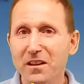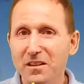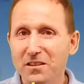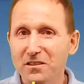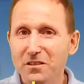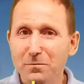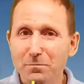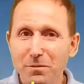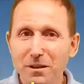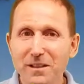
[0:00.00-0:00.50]

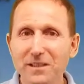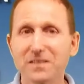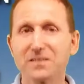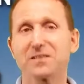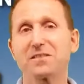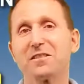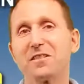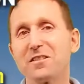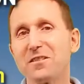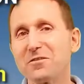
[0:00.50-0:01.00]
So please,
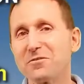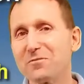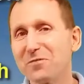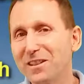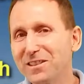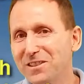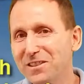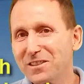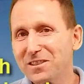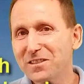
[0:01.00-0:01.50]

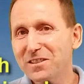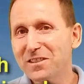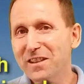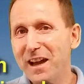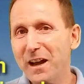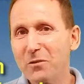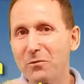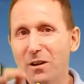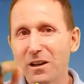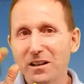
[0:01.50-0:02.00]
register
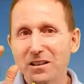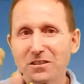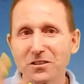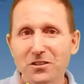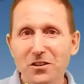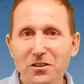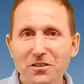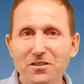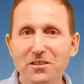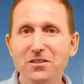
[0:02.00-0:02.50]
now while it's
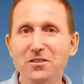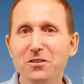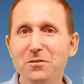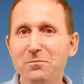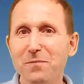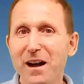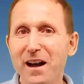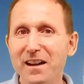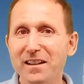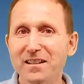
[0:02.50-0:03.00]
hot in your
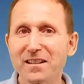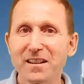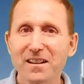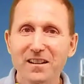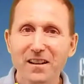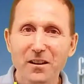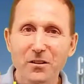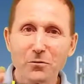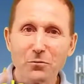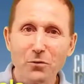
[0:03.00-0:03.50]
mind
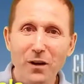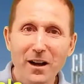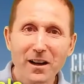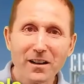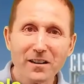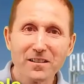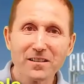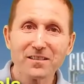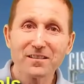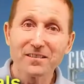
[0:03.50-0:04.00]
and
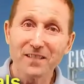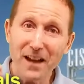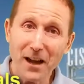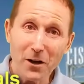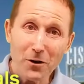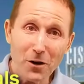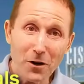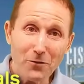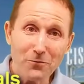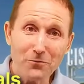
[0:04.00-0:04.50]
while
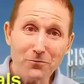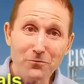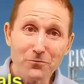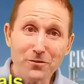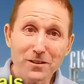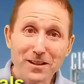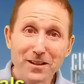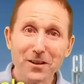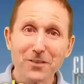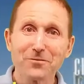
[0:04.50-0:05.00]
our
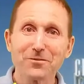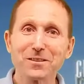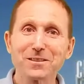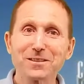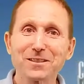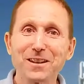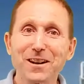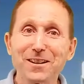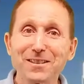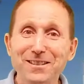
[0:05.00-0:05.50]
free offers
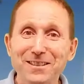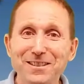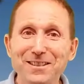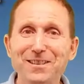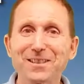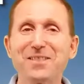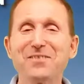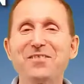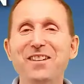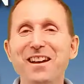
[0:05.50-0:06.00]
are still
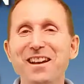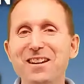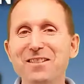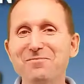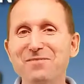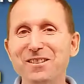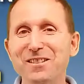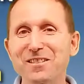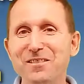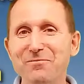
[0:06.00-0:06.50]

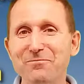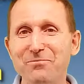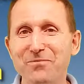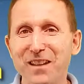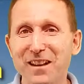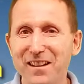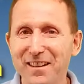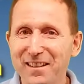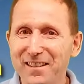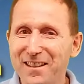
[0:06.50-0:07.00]
available.
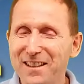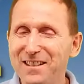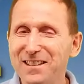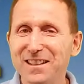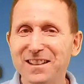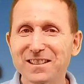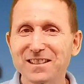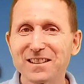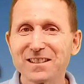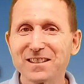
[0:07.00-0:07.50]
This
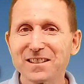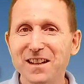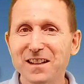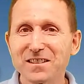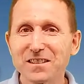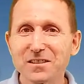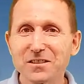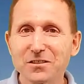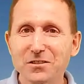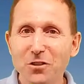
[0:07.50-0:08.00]
exercise
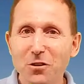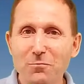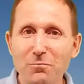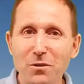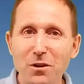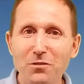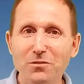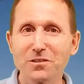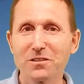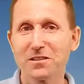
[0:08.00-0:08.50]
is so
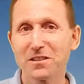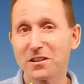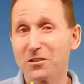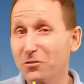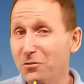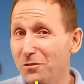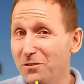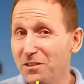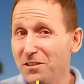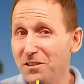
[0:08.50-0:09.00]
potent, it
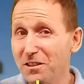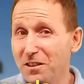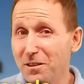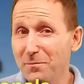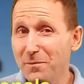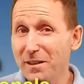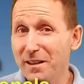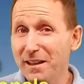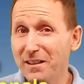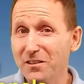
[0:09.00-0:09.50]
also
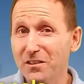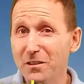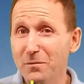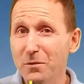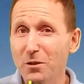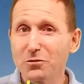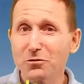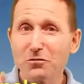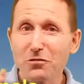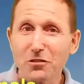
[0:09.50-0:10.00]
eliminates the
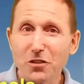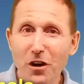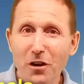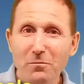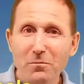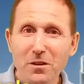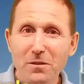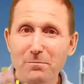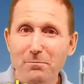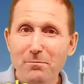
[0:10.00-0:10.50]
most
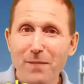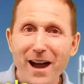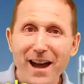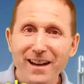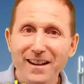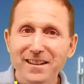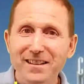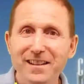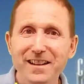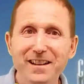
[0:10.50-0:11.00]
common back,
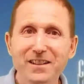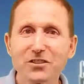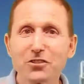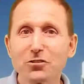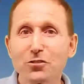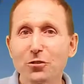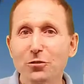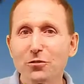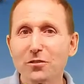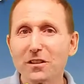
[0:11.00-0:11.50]
neck,
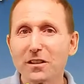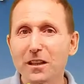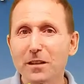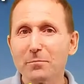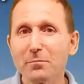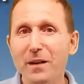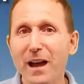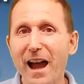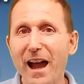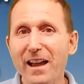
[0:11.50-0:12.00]
shoulder,
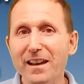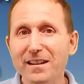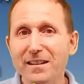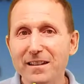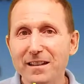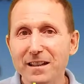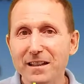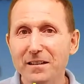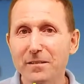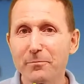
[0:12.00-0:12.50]
hip, and
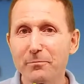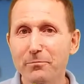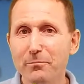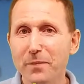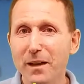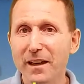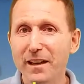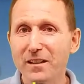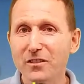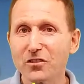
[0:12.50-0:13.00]
knee
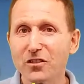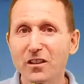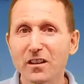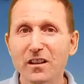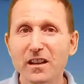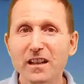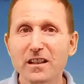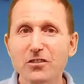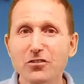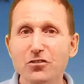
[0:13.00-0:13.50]
pains
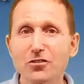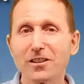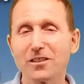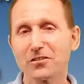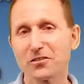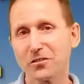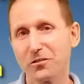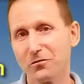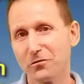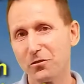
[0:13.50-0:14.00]
in
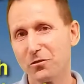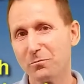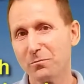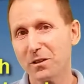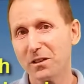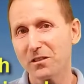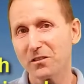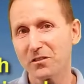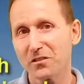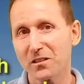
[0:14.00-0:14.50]
just a few
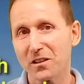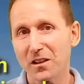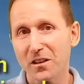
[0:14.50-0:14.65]
minutes.